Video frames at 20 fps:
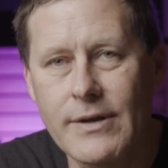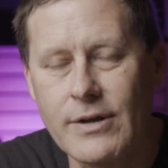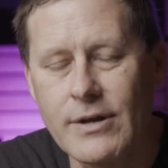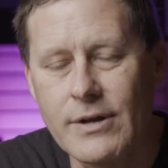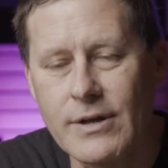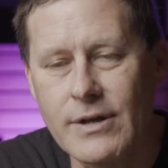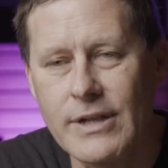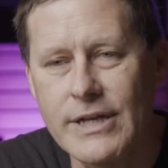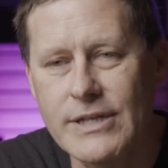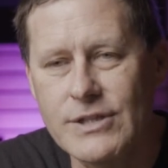You go
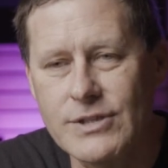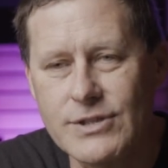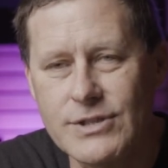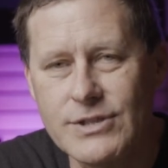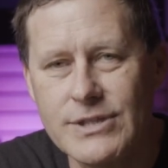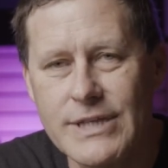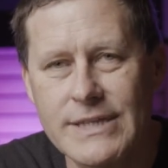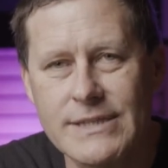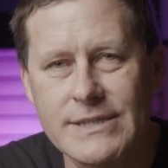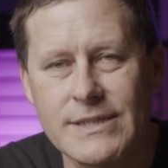to Galatians
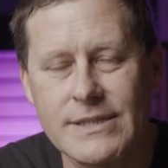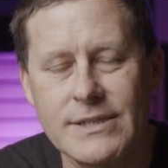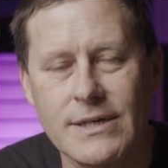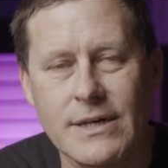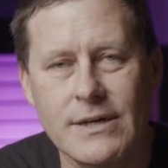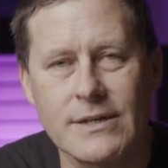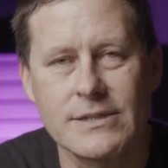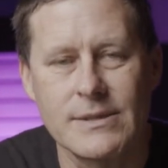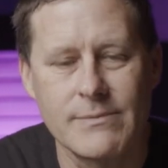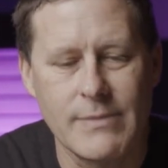6, it
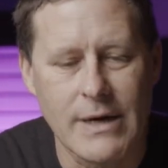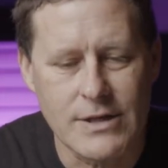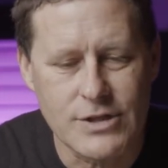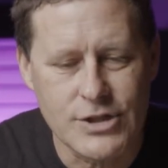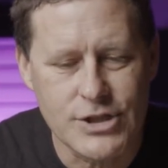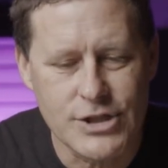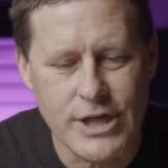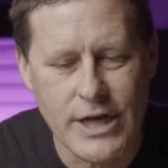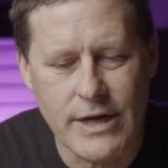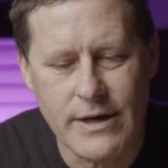talks about
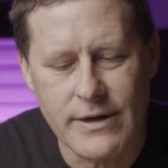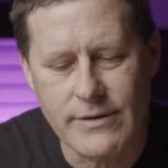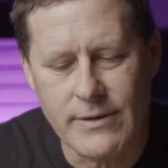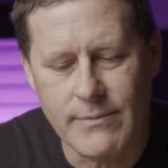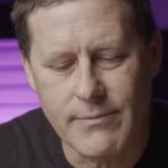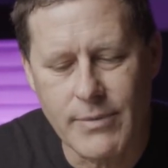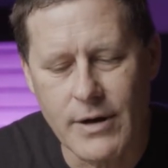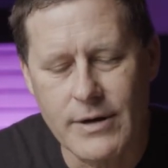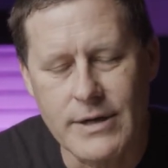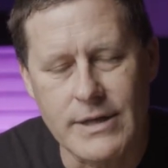sharing the
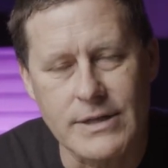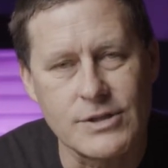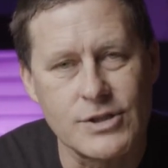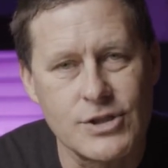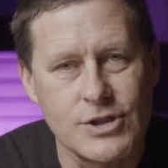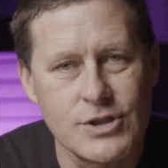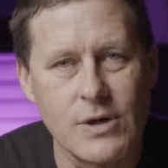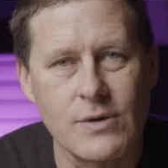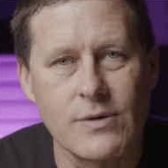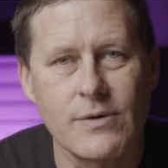burdens,
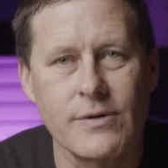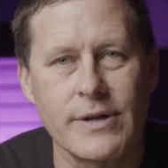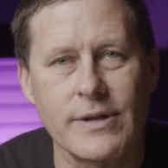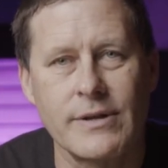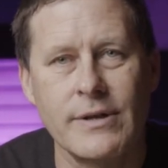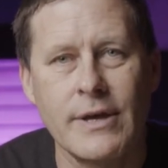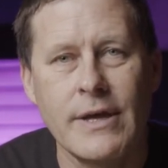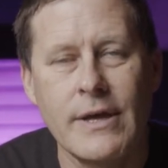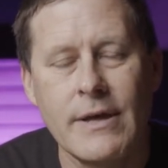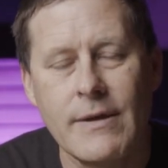
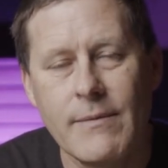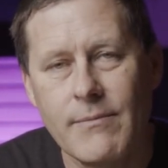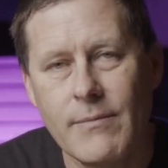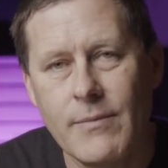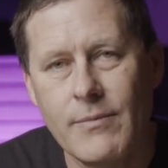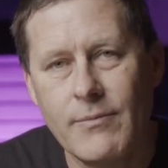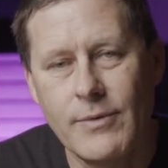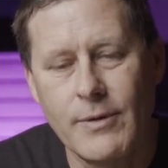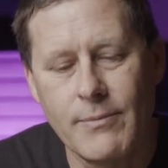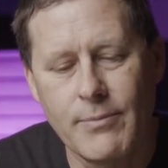shouldering
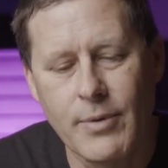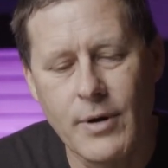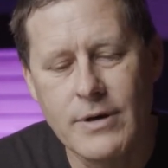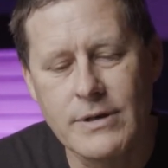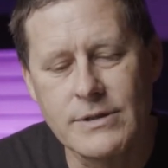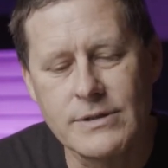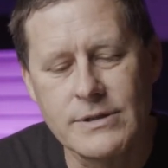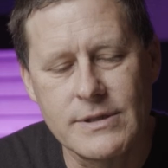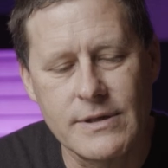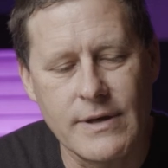the
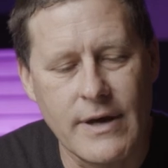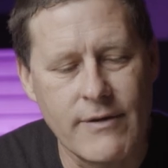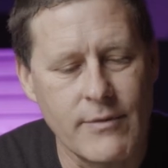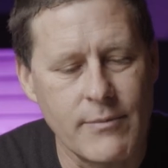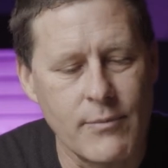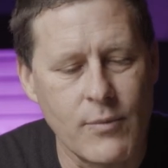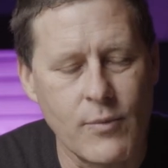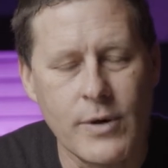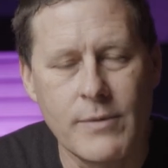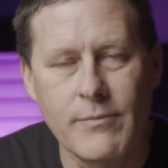burdens
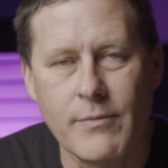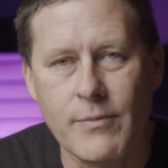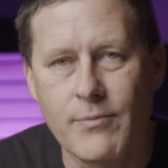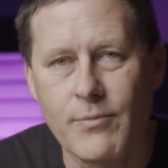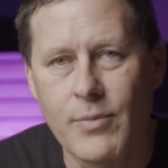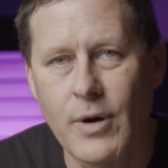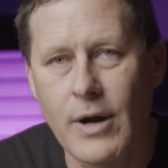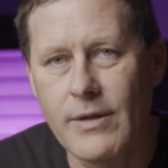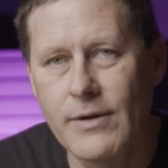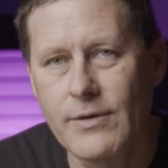of one
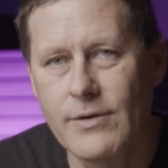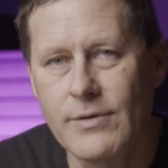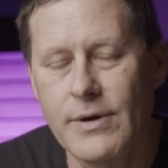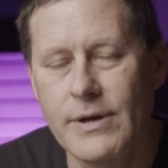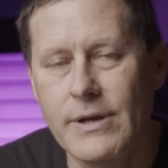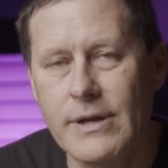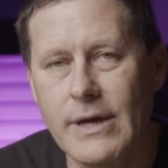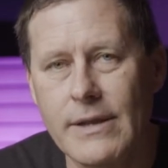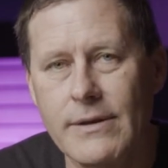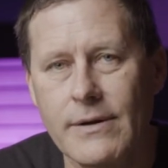brother to
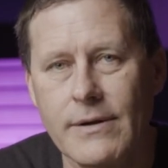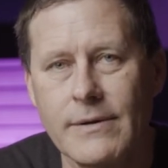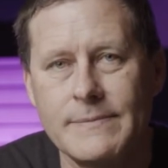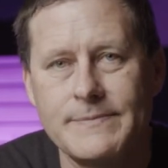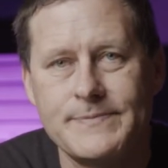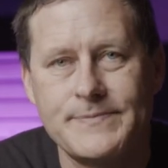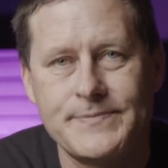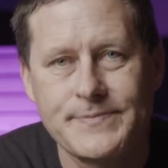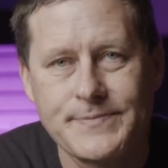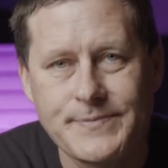another.
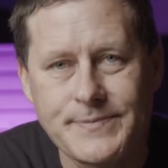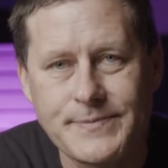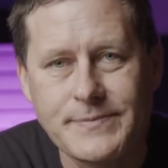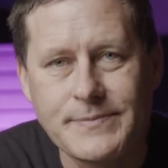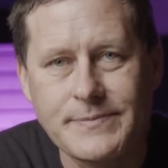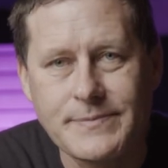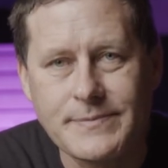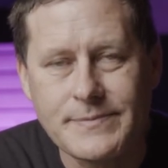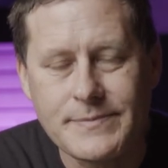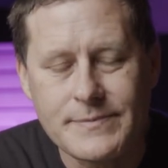
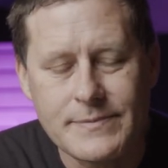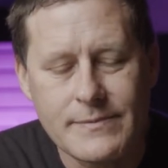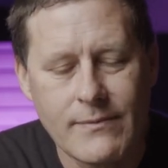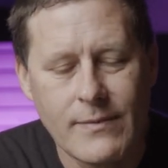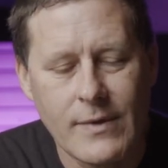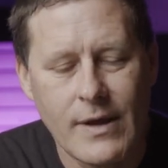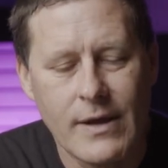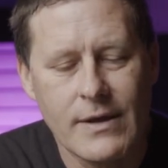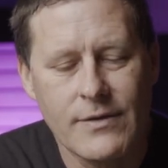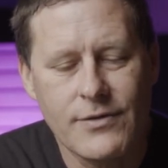
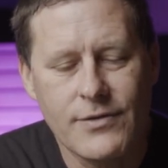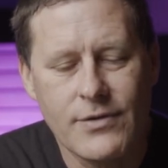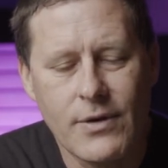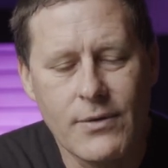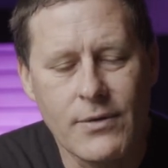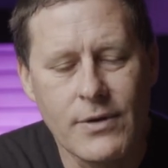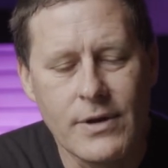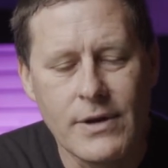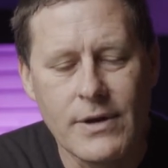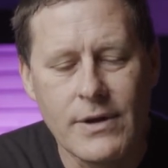And
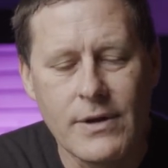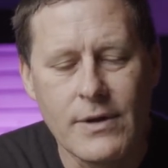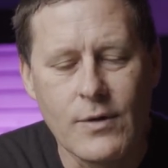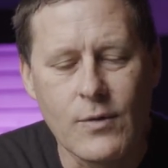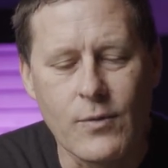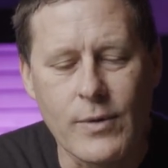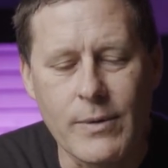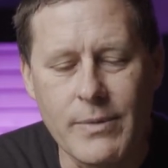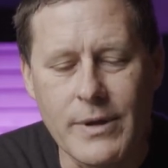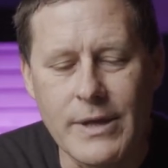so
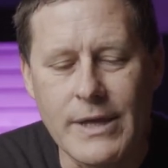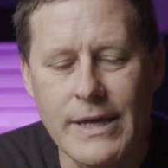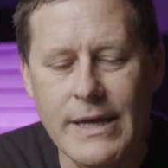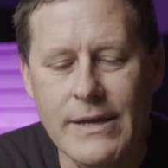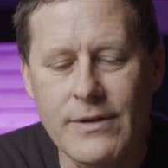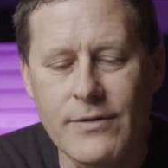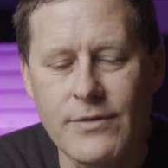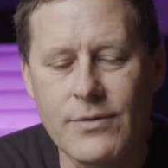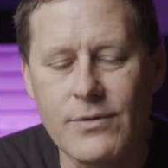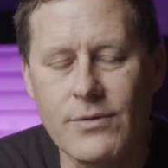we
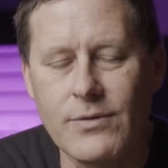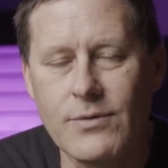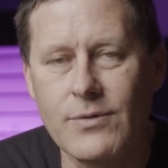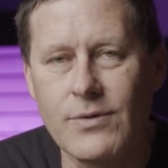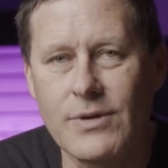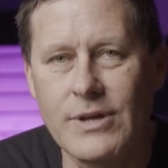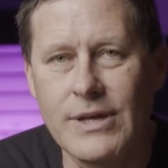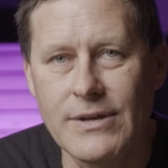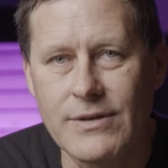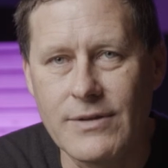begin to
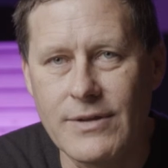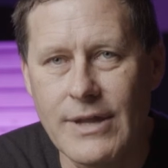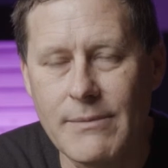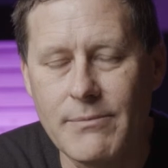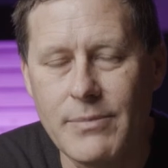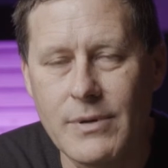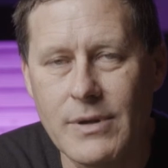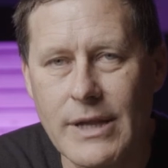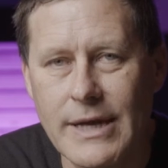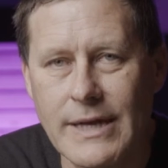get to
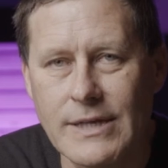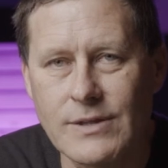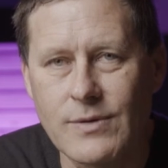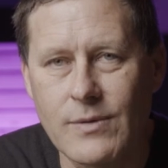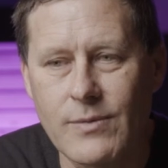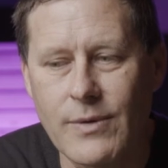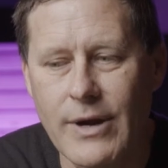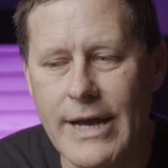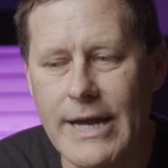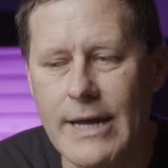that place
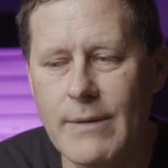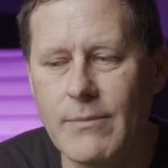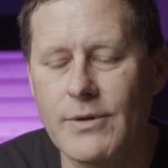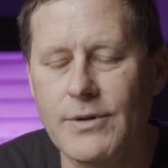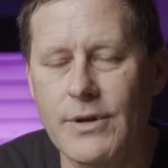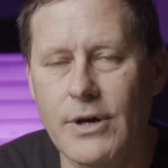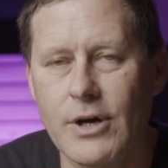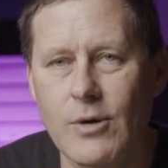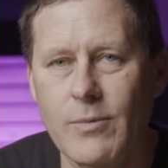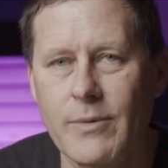where we're able
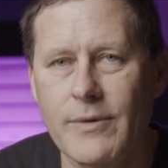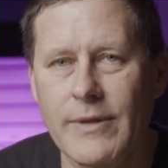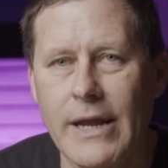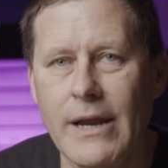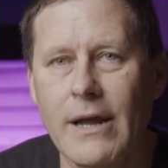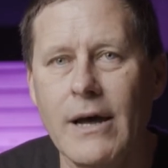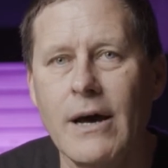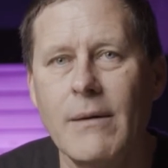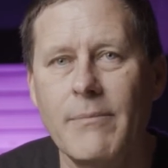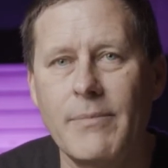to open
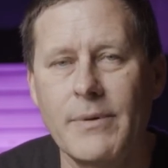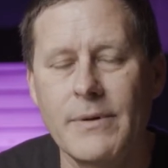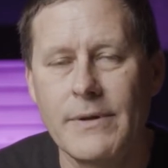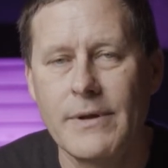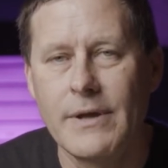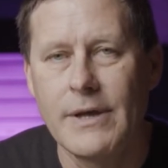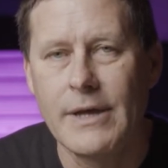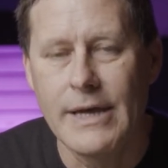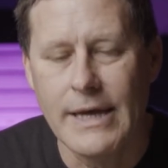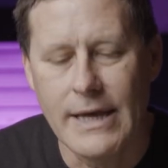that up
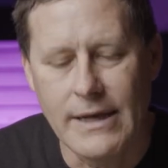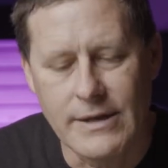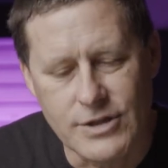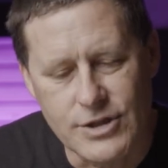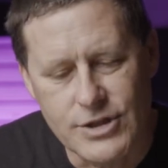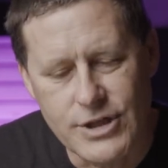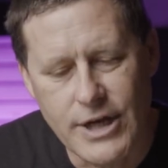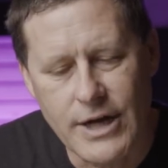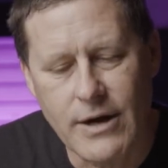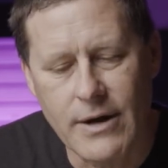and
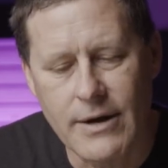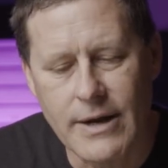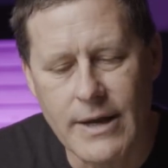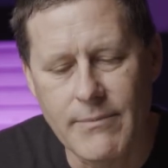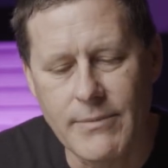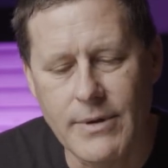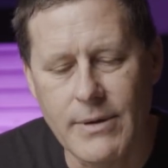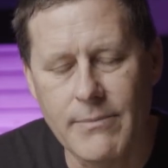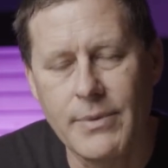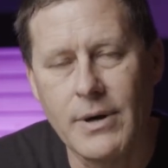share
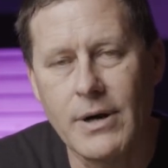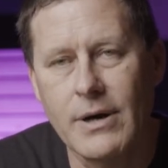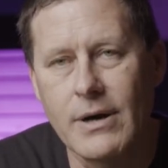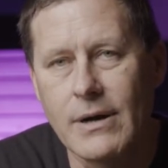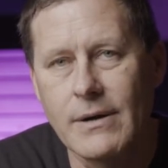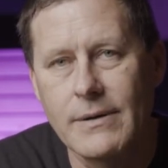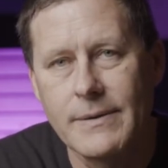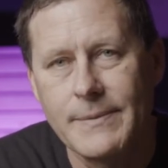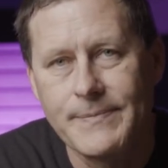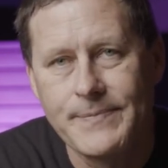and be a
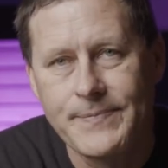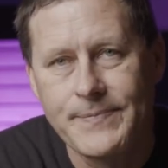part.